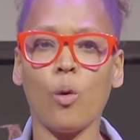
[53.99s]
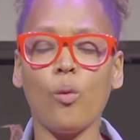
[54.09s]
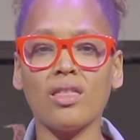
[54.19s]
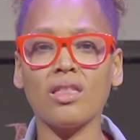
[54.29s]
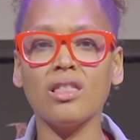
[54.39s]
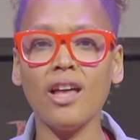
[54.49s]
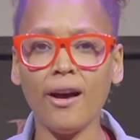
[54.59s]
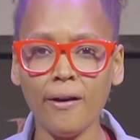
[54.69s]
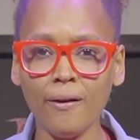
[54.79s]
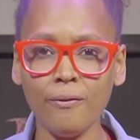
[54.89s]
with
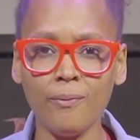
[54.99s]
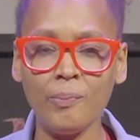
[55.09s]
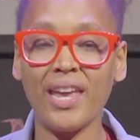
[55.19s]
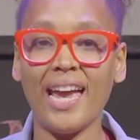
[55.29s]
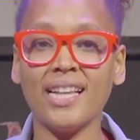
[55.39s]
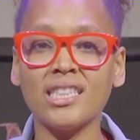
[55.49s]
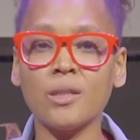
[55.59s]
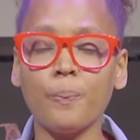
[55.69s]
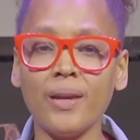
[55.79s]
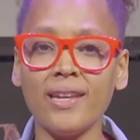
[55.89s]
love, and
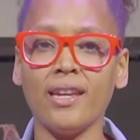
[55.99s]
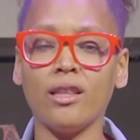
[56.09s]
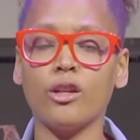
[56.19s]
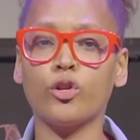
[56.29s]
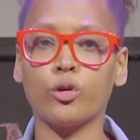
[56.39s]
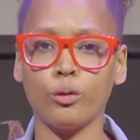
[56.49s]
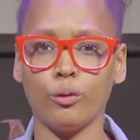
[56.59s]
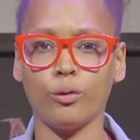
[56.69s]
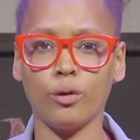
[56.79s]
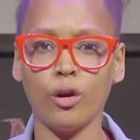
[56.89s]
speaking the
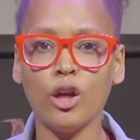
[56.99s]
truth.